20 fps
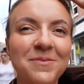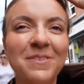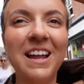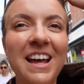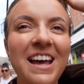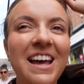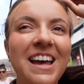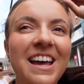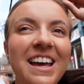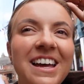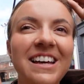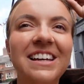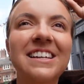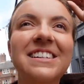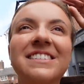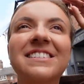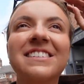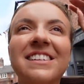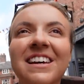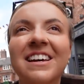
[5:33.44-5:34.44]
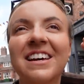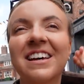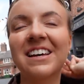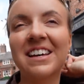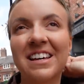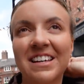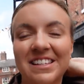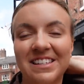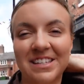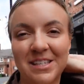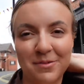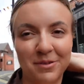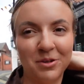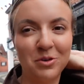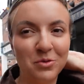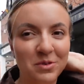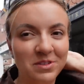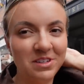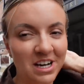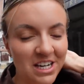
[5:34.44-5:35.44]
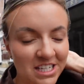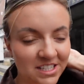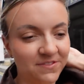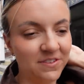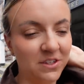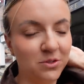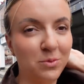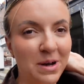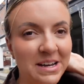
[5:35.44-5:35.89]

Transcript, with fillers: place. This is called Knutsford